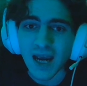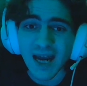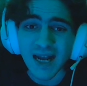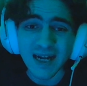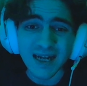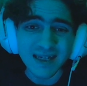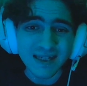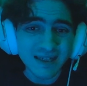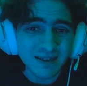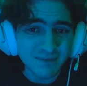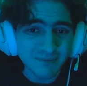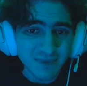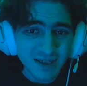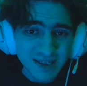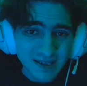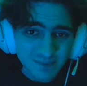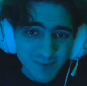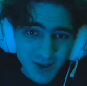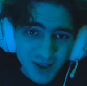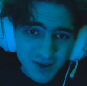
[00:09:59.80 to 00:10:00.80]
and I didn't
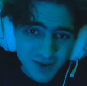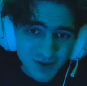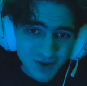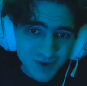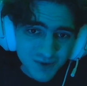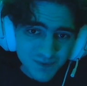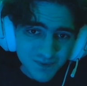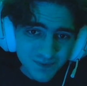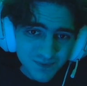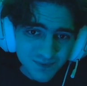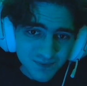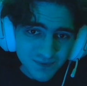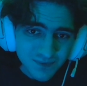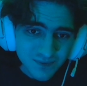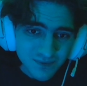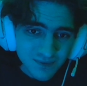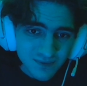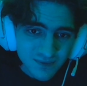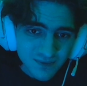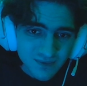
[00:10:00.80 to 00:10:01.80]
miss much.
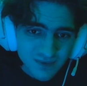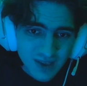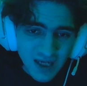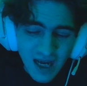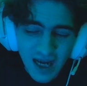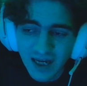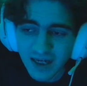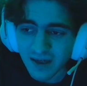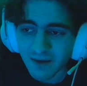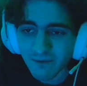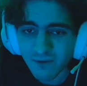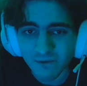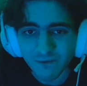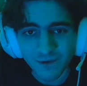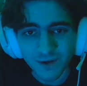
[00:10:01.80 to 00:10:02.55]
I never